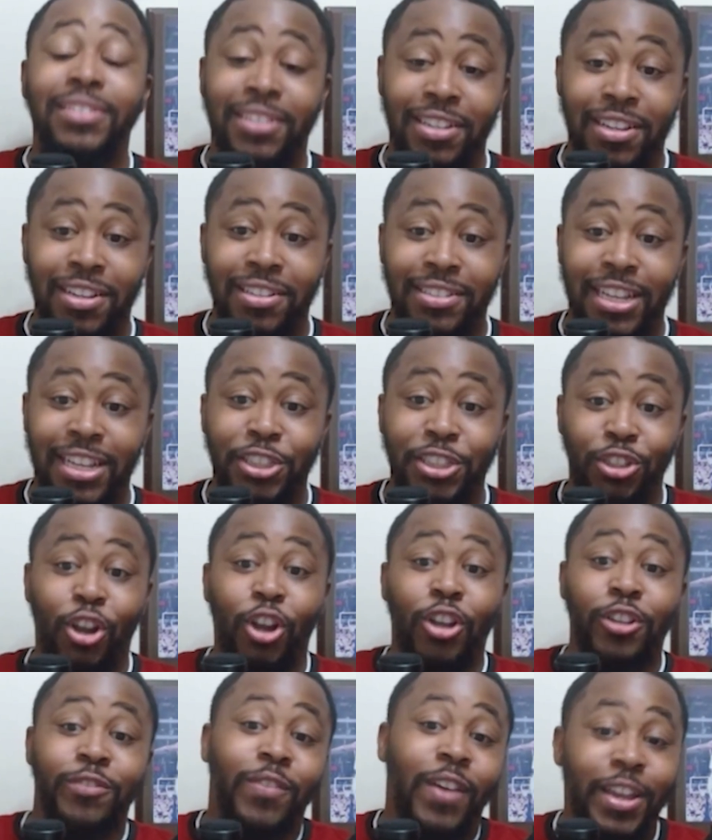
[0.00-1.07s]
cuz that's
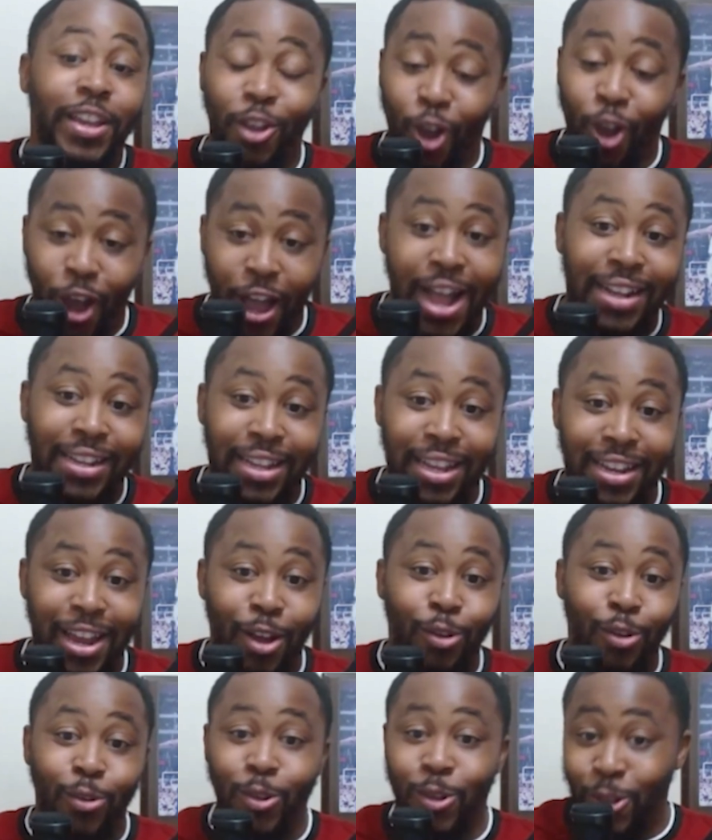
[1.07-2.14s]
y'all's fight. Y'all had that
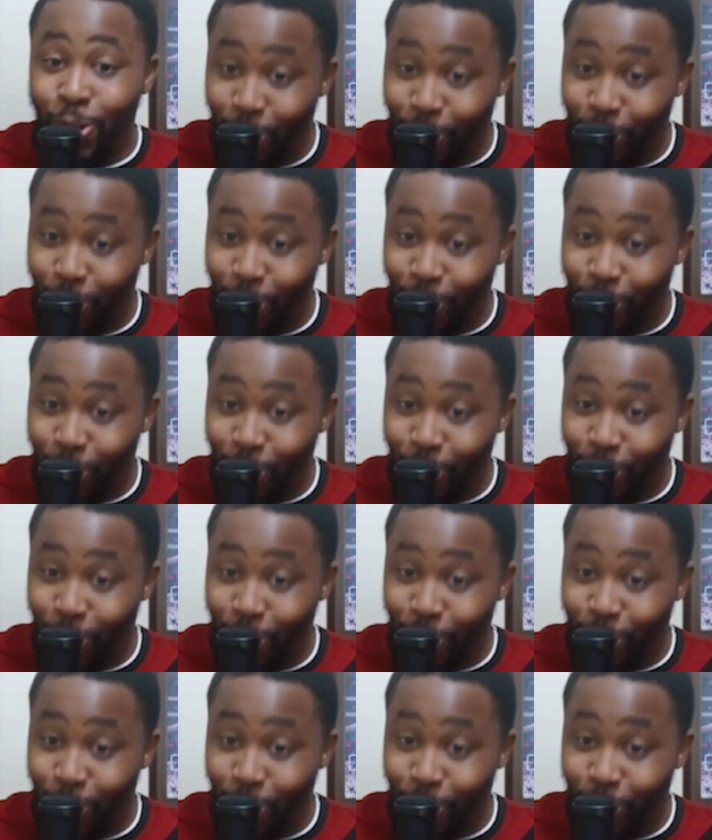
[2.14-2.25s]
out.